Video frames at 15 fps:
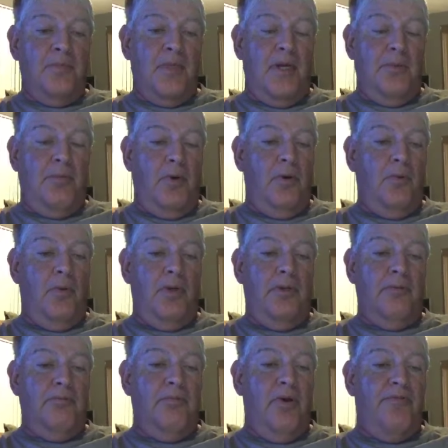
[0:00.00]
I bought
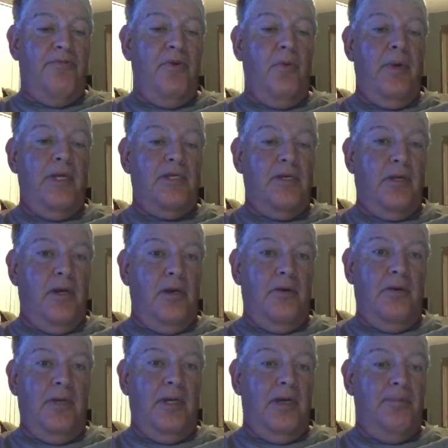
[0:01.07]
one a few weeks ago,
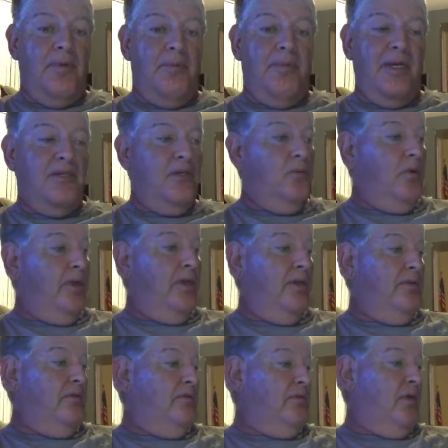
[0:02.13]
and I've been messing with
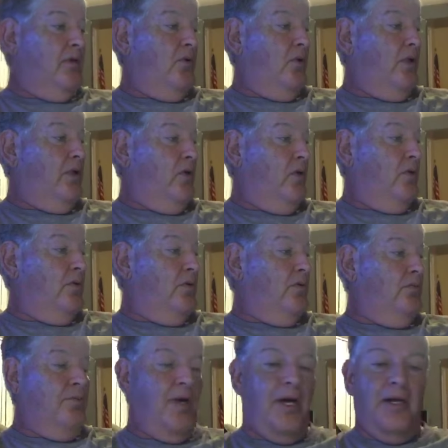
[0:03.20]
it on all the older
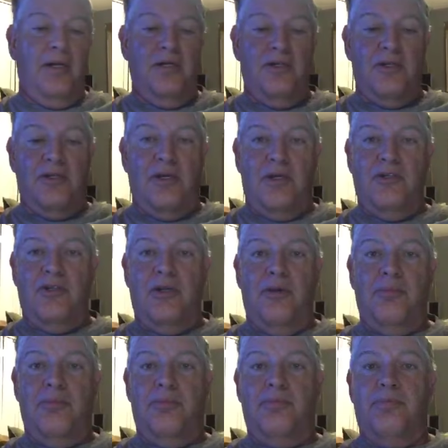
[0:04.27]
models and touching
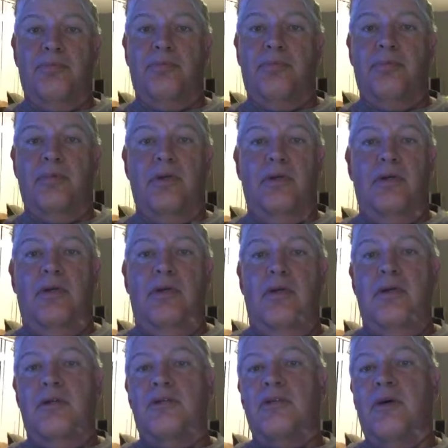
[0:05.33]
up
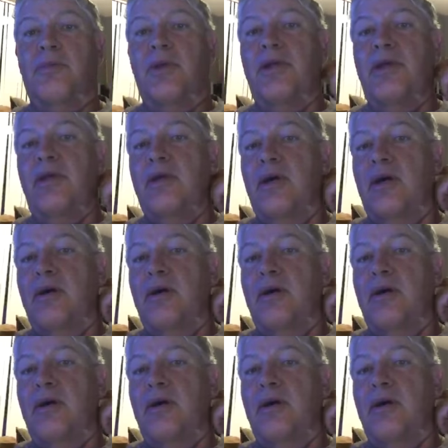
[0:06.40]
some of the